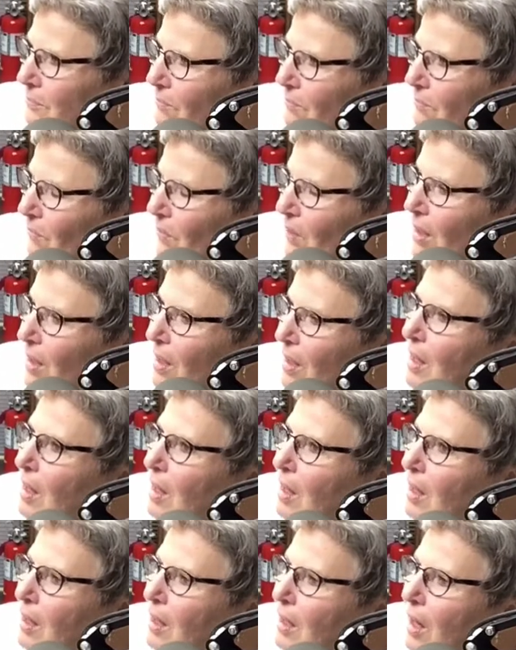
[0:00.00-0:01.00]
I
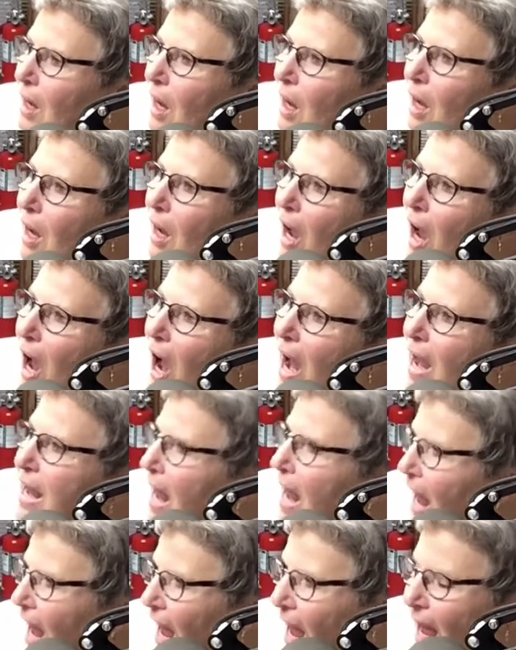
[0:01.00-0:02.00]
have, and
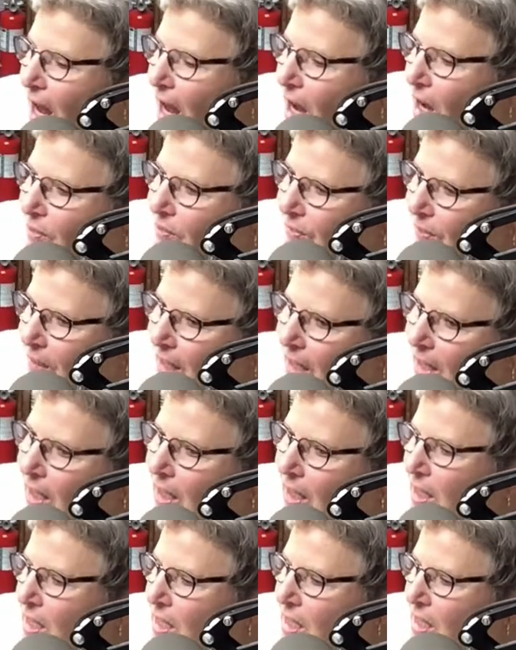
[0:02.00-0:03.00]
I've heard a
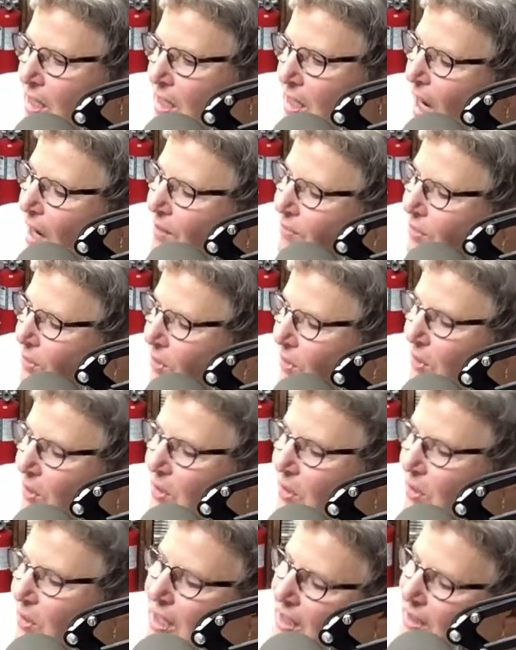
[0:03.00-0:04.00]
lot of other
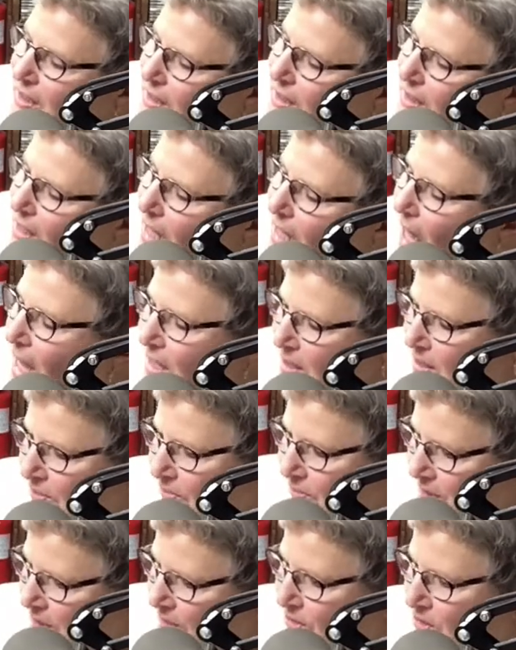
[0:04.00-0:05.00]
gardeners.
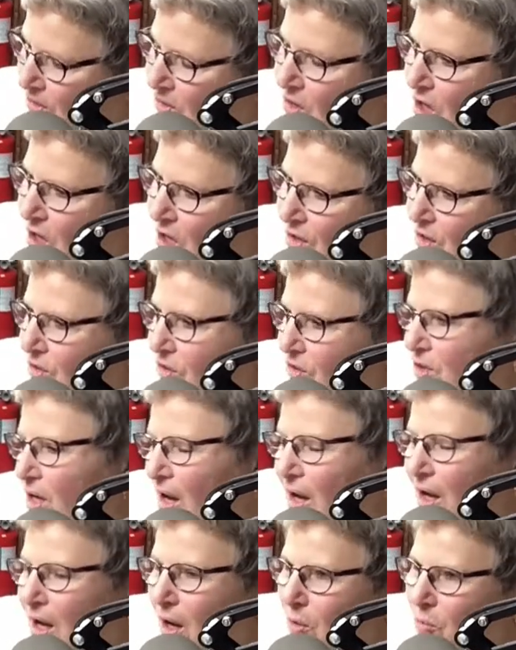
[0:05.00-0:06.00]
We always
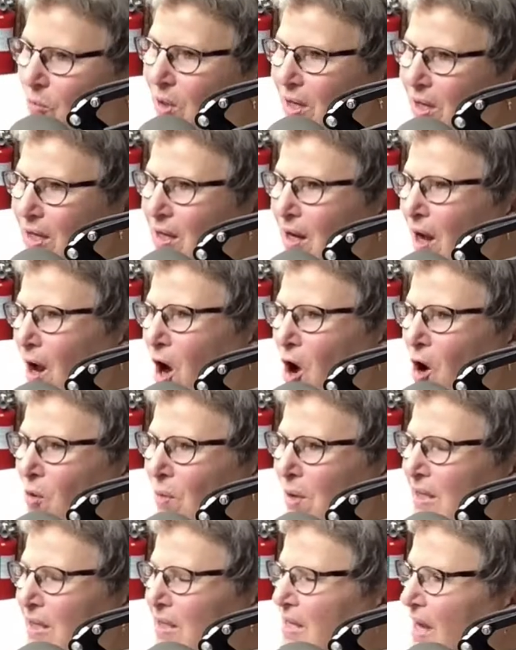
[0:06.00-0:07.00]
have a lot of
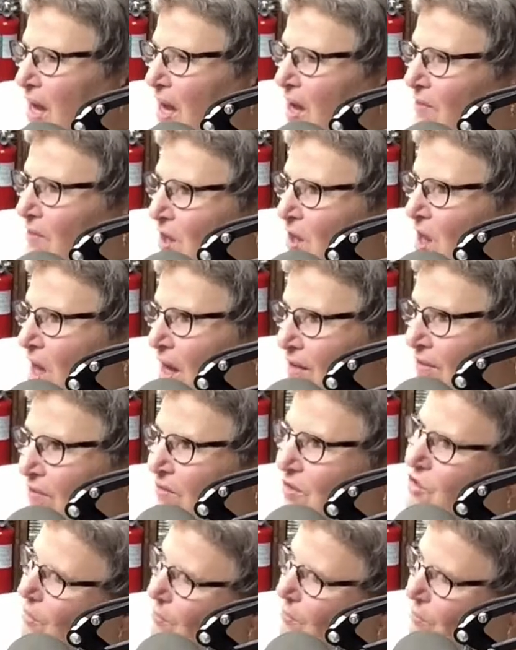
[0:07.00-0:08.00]
tomato
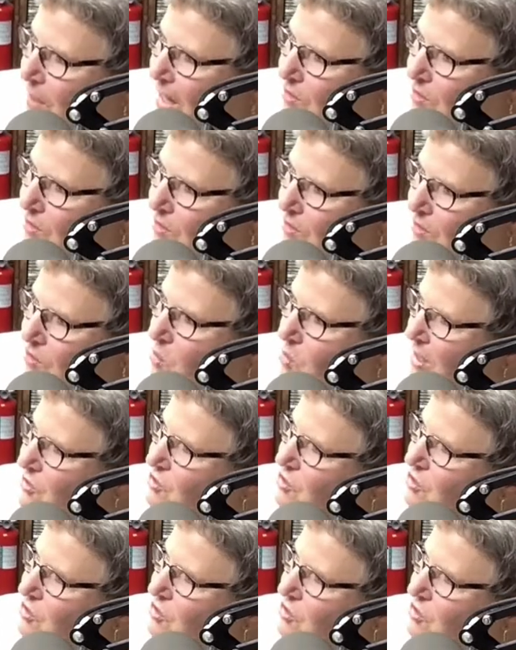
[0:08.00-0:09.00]
questions.
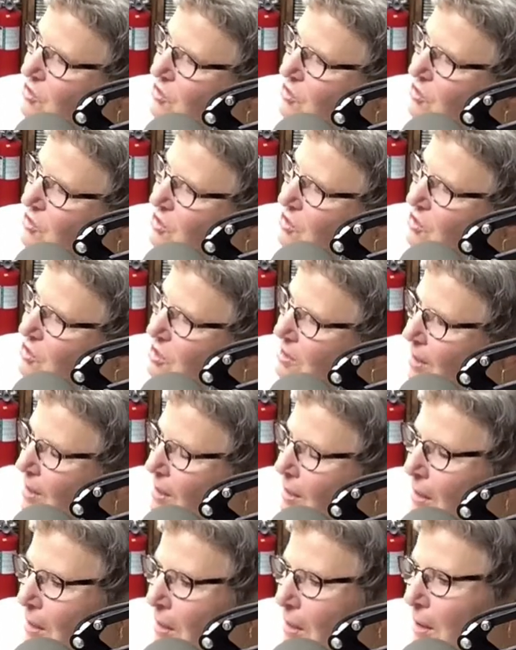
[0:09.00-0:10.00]
I had
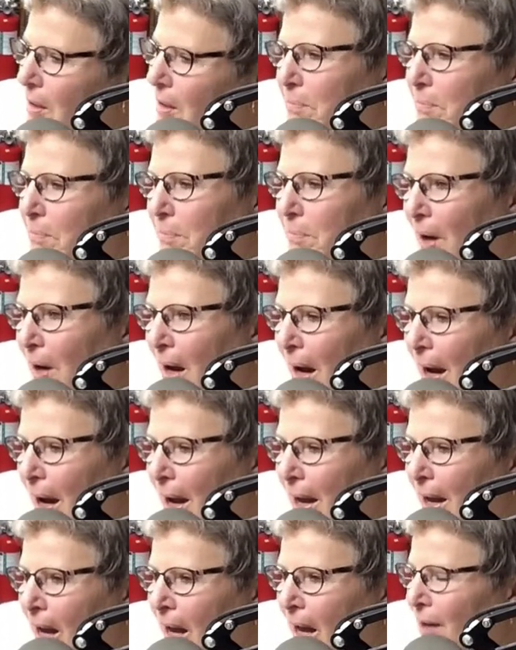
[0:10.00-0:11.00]
only one crop
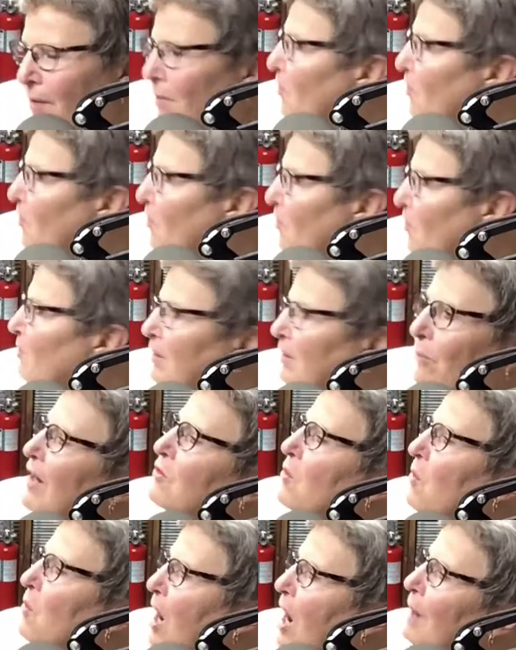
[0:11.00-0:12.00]
of tomatoes this
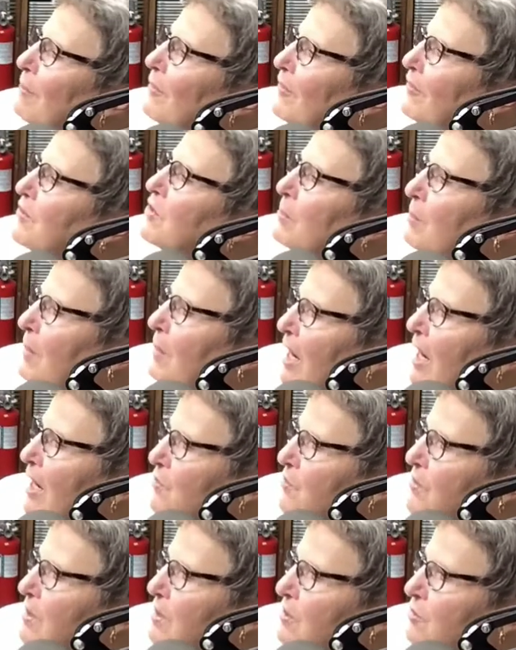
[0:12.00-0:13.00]
year. Well, we
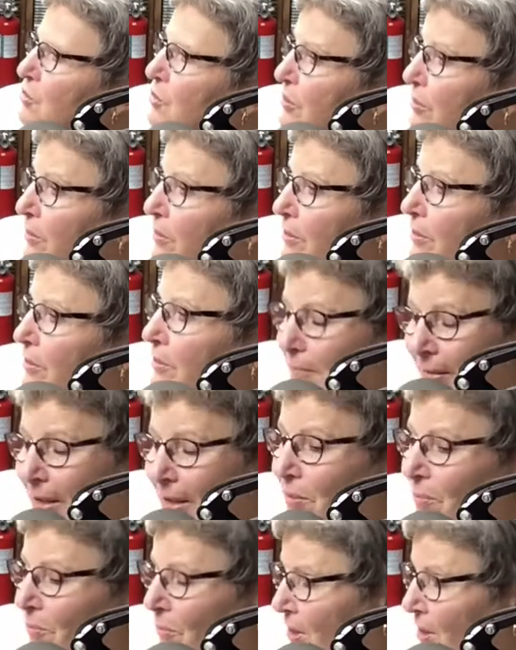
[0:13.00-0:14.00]
need to check your
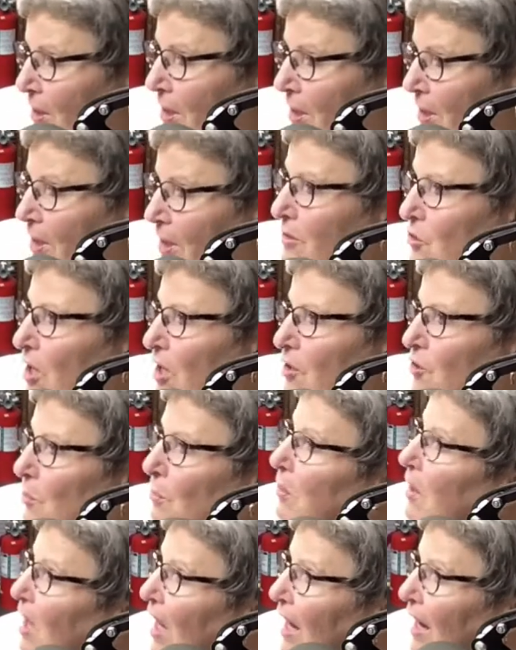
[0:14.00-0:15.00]
plants to see